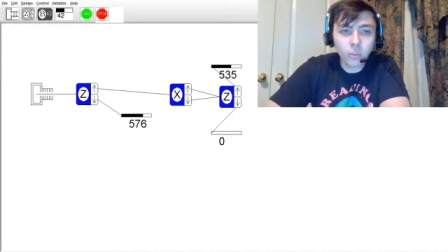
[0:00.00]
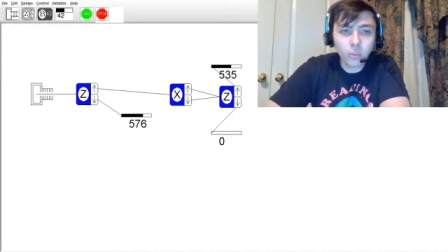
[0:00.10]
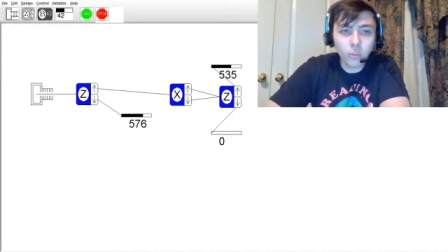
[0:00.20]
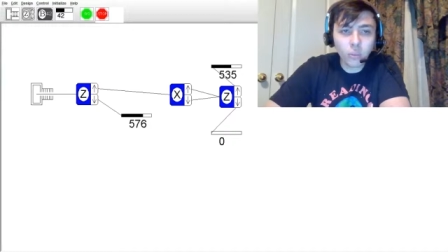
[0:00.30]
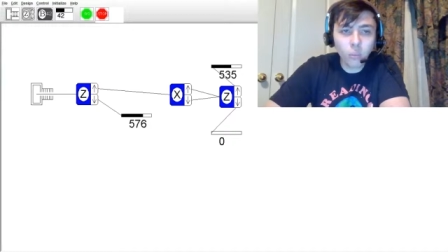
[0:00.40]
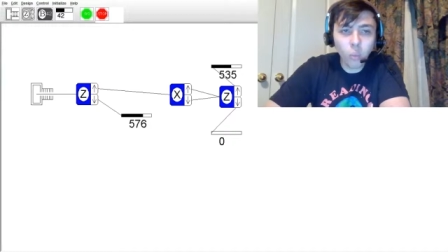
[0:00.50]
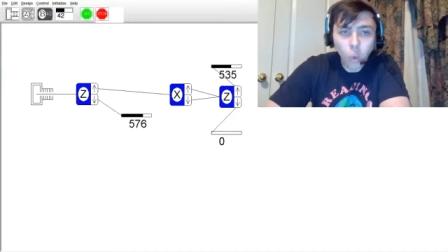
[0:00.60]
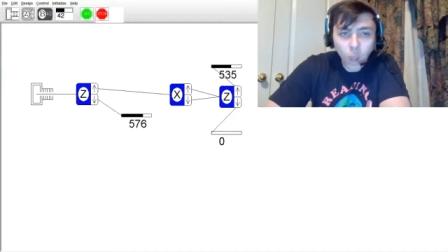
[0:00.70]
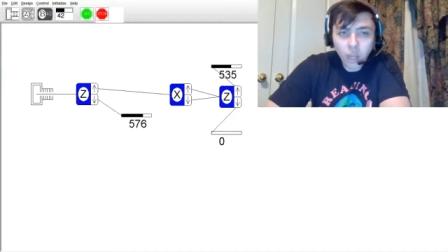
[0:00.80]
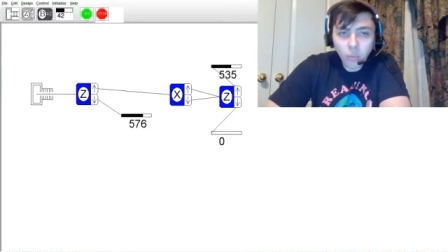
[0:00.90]

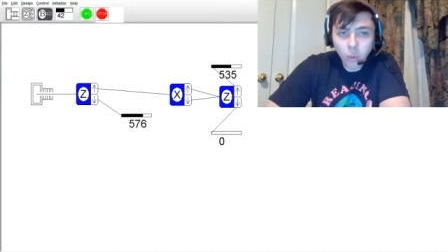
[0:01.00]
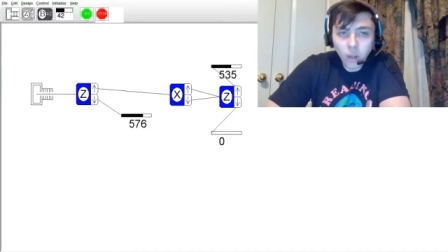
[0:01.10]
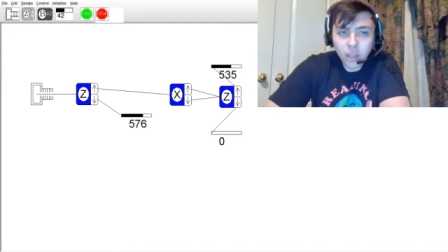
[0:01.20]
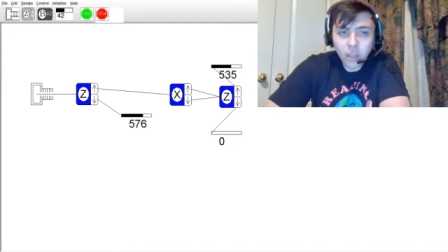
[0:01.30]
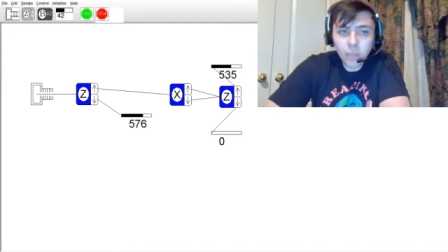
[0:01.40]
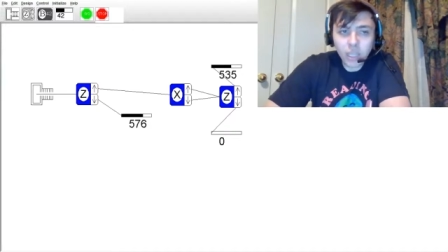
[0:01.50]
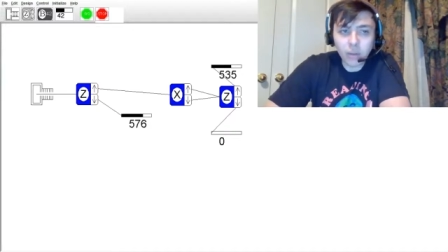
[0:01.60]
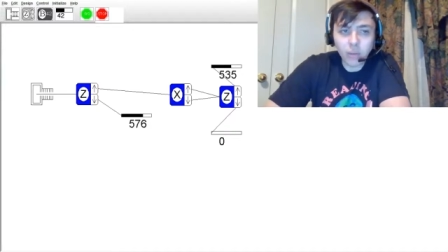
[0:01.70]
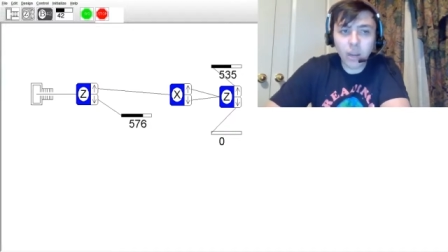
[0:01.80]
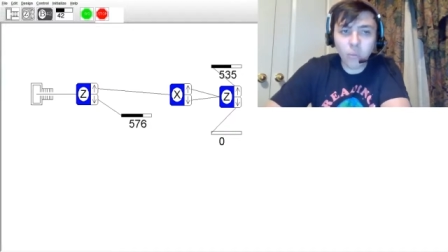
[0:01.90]
what what does it mean,
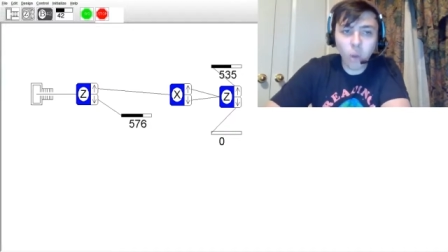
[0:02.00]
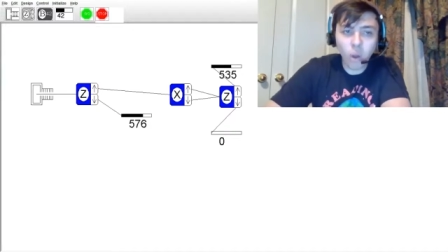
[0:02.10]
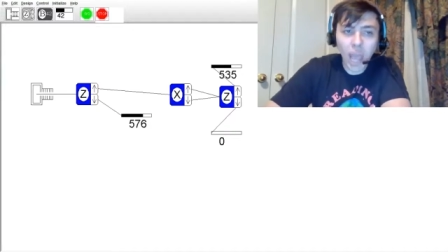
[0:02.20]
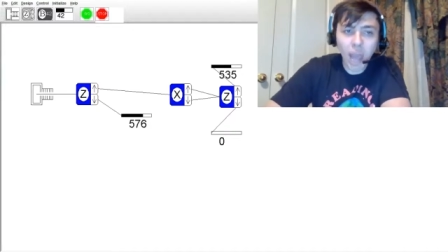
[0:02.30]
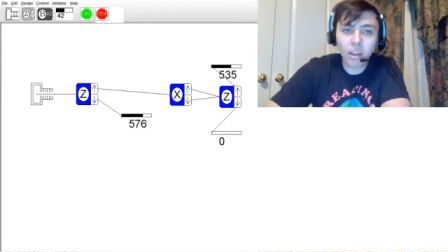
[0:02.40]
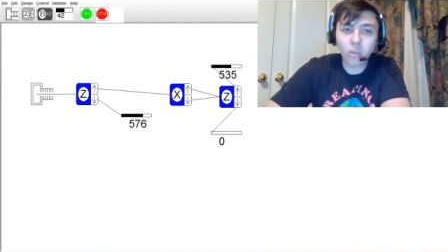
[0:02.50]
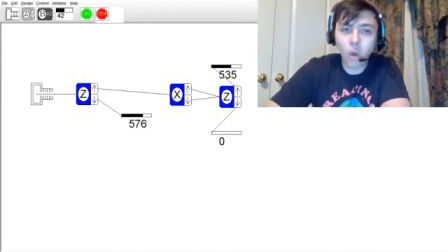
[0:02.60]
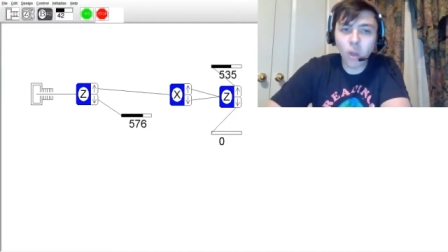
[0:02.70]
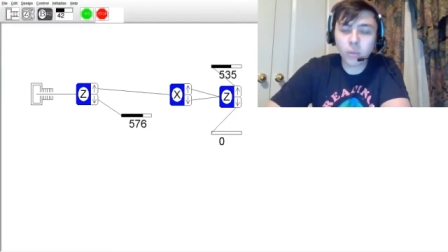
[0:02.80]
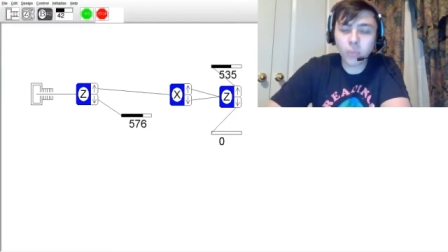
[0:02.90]
right? What, how does
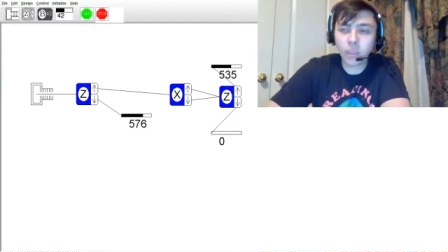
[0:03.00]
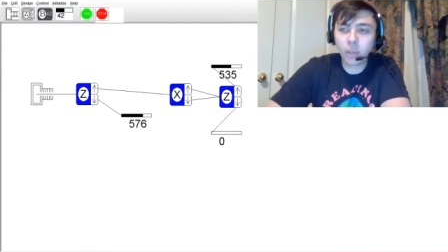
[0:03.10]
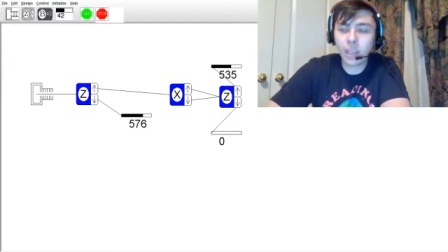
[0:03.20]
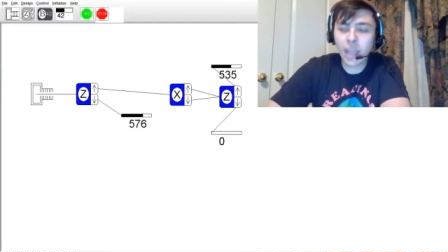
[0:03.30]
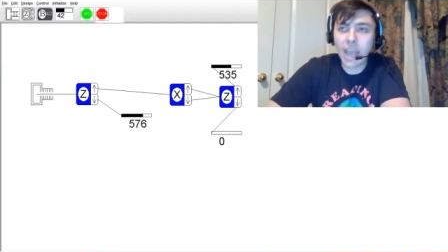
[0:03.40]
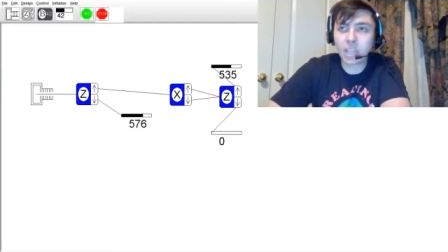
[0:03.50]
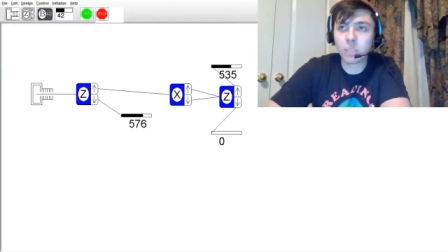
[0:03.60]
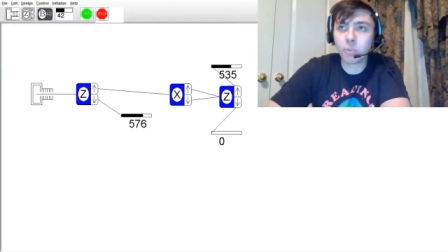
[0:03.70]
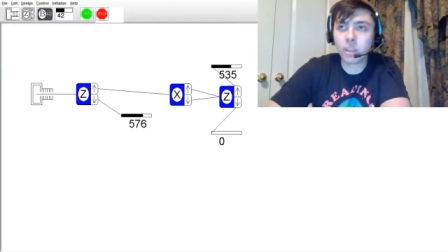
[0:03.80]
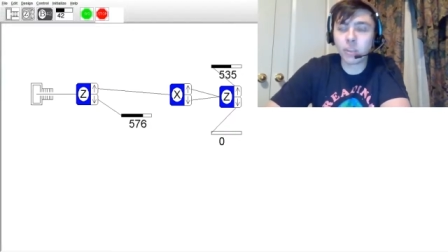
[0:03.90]
quantum theory actually
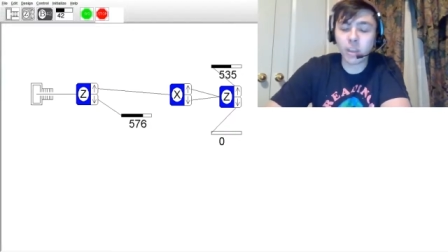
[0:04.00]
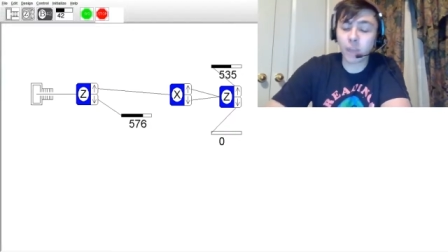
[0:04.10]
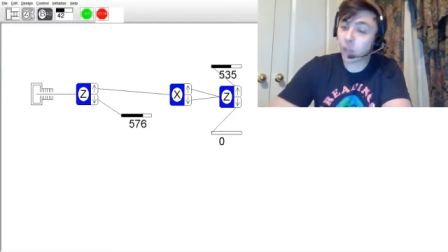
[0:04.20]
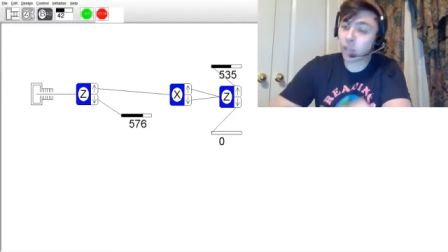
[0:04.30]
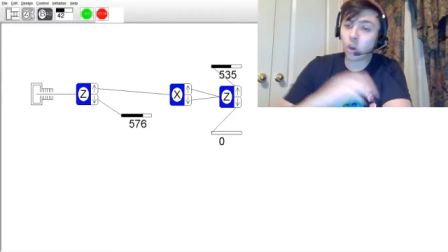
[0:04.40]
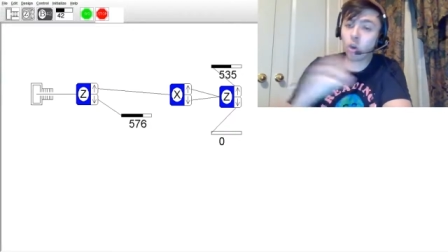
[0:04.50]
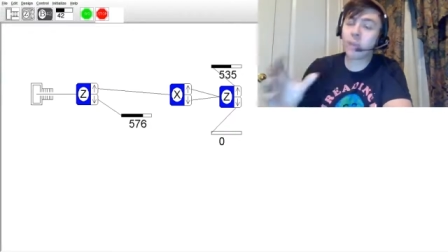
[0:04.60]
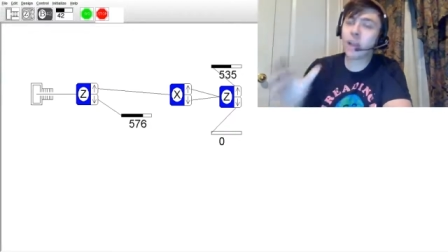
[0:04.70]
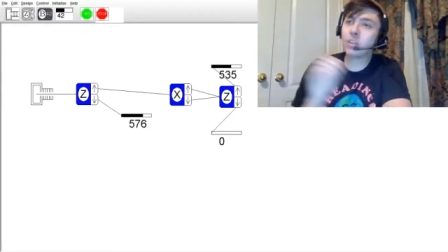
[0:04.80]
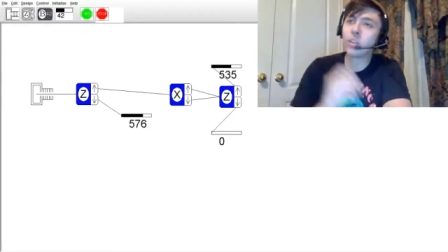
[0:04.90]
predict this stuff? Like, go
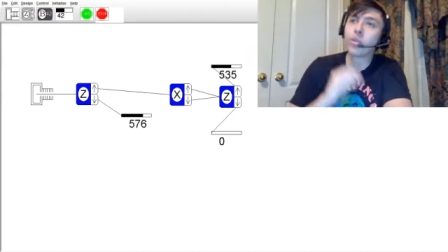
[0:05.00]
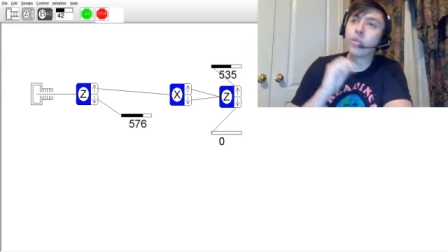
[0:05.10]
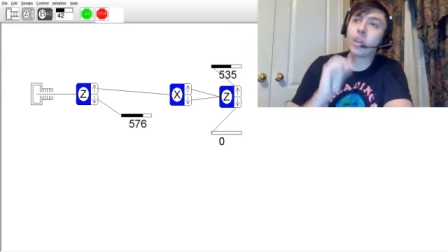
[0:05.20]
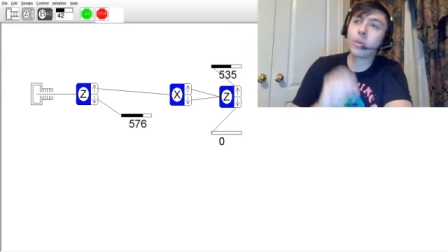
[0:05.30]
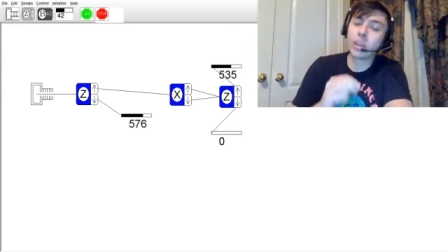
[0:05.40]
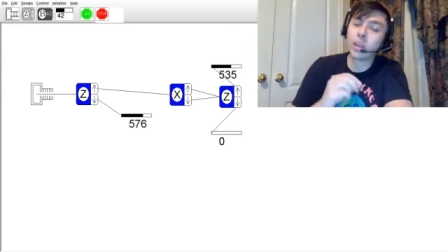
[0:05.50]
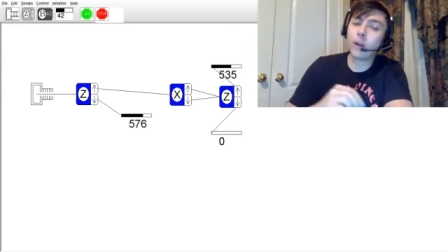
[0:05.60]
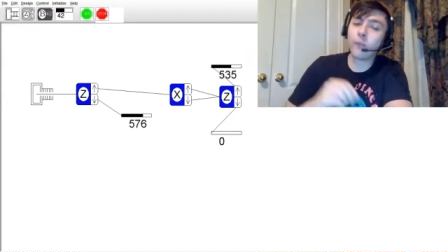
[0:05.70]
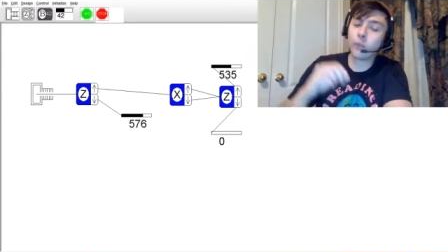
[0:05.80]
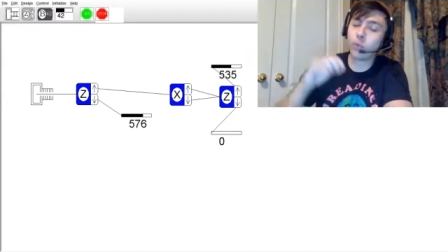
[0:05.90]
back to the theory
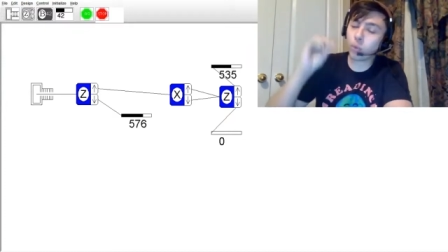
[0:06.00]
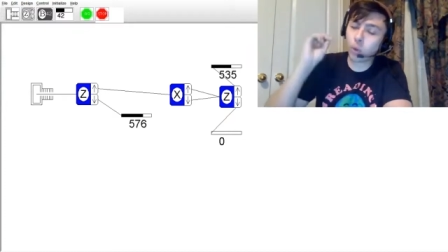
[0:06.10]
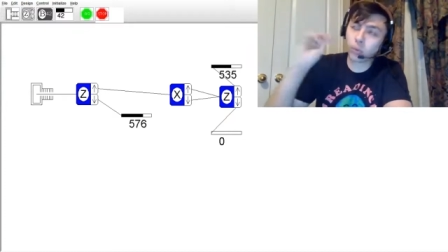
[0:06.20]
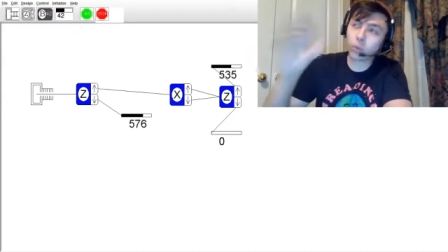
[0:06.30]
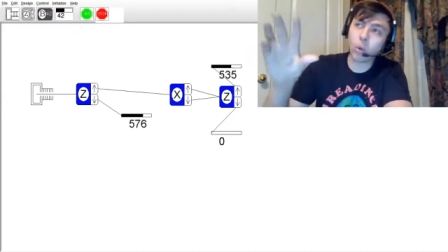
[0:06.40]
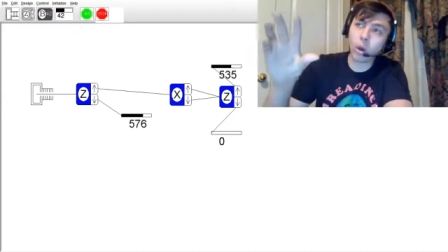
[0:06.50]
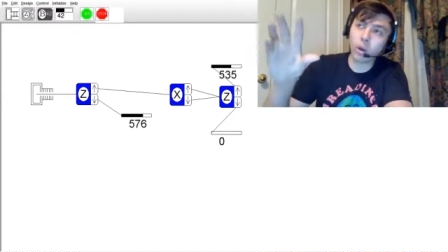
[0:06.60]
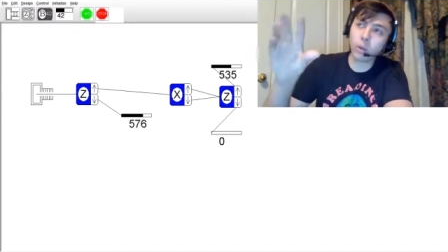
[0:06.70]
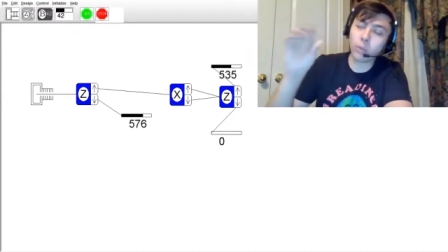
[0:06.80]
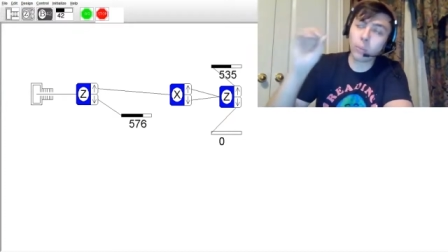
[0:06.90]
of throwing the wall,
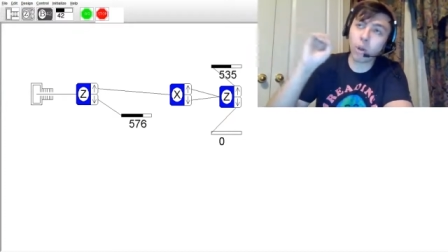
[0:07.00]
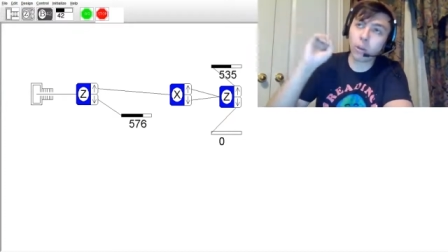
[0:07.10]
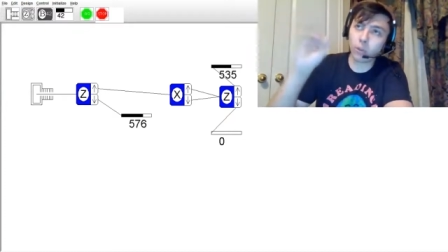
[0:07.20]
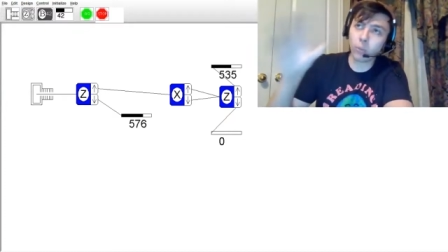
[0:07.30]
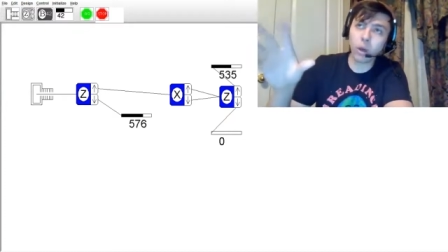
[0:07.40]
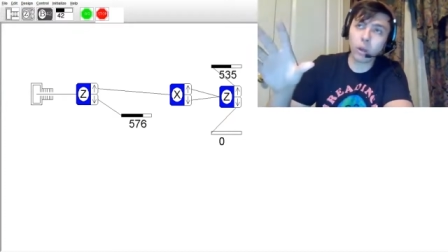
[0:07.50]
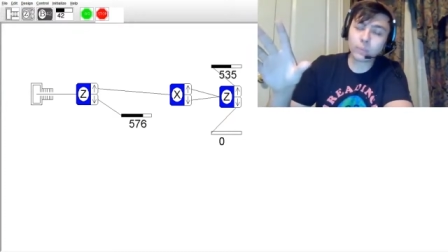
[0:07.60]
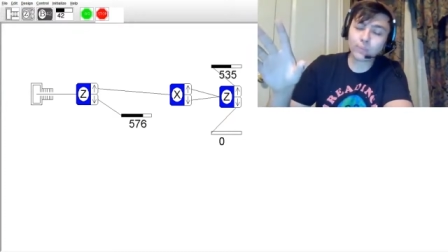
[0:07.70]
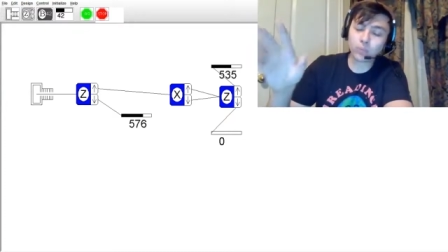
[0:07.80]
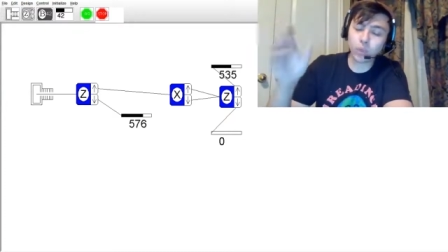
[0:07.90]
the ball on the wall,
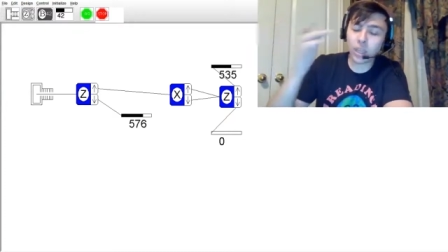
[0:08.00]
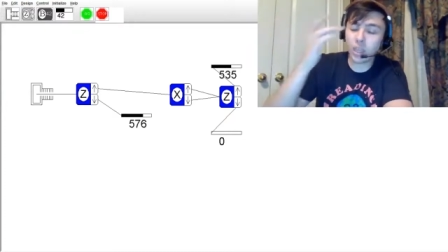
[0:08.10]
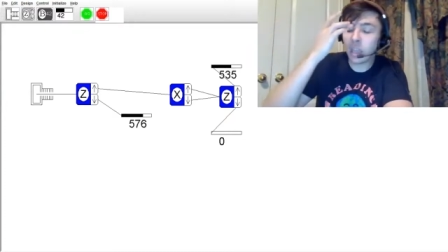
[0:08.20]
right?